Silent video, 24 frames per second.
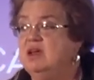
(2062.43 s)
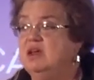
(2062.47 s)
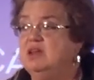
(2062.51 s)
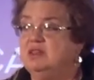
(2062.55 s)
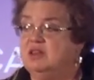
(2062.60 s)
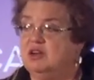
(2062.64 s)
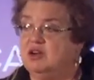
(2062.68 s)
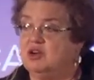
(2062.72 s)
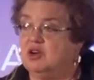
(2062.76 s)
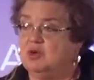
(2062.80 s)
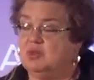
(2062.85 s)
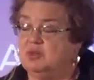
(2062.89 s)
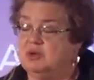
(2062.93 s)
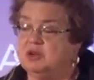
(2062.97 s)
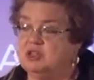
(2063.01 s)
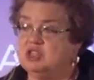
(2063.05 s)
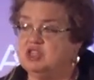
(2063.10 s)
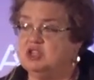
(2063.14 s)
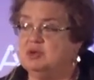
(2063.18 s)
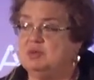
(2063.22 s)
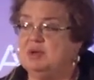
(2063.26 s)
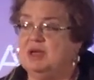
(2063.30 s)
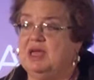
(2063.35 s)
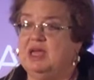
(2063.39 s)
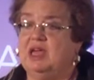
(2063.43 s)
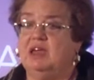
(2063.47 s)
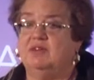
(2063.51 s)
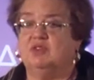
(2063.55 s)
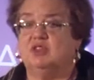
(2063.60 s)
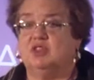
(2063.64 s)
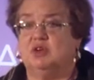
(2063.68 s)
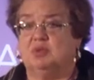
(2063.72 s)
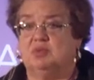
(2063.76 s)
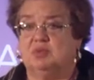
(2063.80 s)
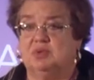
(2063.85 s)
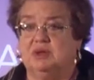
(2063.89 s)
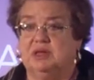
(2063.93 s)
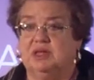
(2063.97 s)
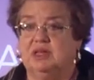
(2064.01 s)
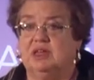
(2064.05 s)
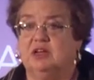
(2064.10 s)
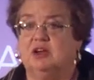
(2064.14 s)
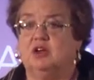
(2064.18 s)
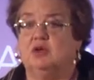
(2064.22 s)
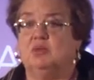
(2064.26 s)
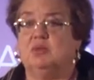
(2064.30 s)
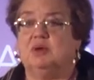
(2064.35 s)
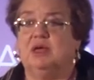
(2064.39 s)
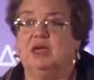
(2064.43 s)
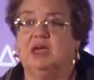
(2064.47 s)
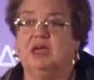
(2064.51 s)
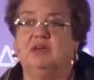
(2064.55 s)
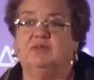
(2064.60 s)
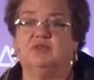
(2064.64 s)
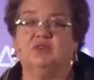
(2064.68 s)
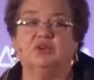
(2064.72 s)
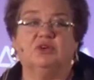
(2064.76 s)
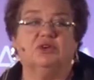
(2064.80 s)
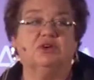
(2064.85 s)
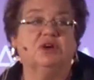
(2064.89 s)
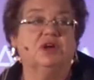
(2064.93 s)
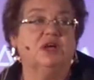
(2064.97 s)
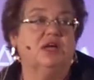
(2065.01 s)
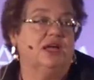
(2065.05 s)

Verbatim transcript: their commercial behavior, their political behavior,